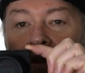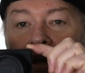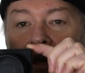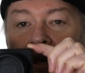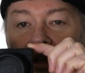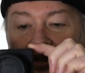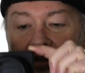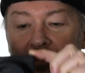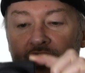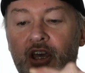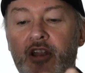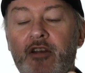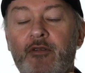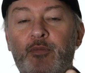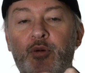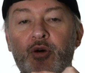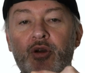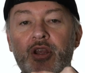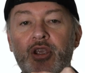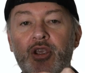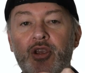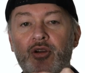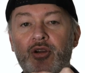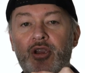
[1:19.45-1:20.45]
instead of
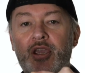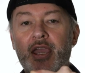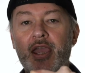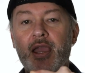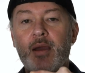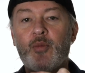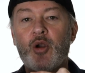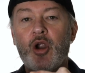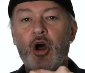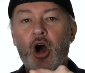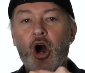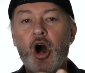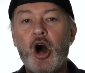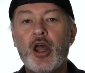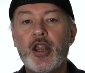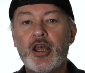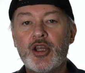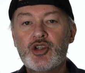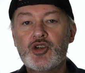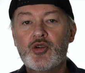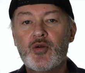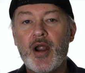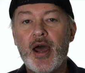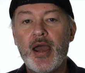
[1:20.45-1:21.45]
putting your camera on a
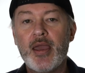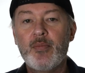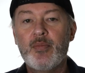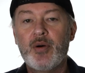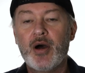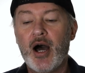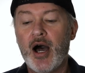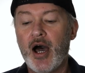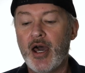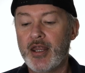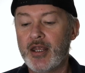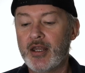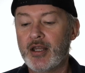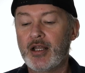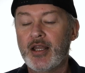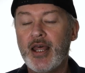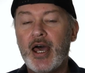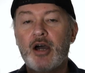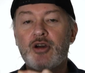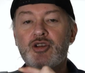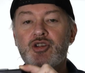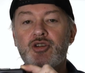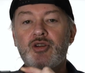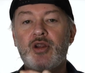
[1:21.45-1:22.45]
tripod, it
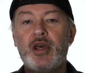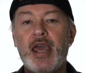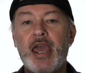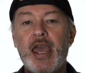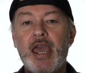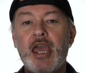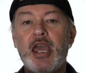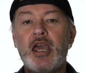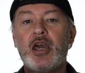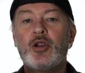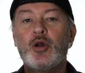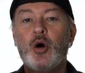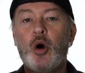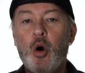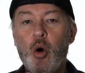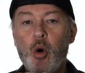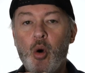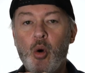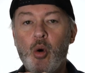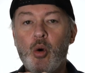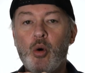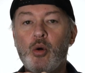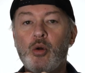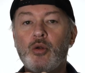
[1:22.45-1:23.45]
allows you to hand
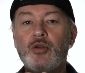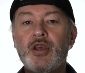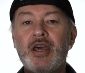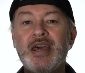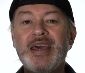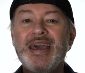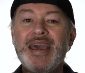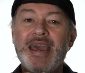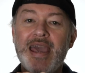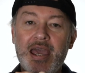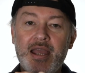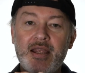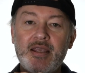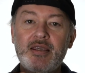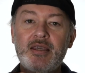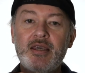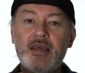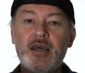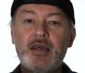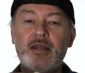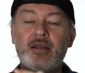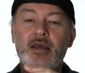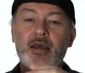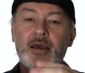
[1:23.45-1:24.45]
hold and
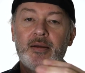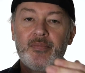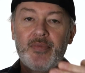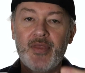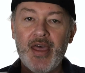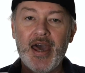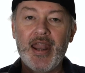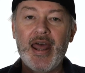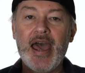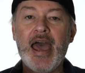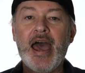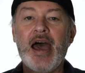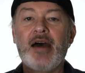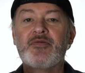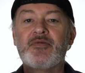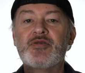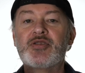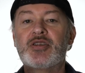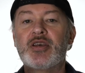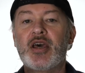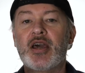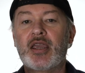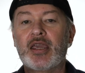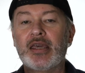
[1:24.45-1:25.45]
get that half
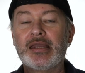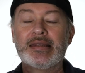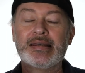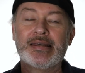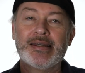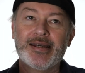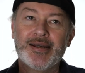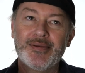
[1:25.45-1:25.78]
second,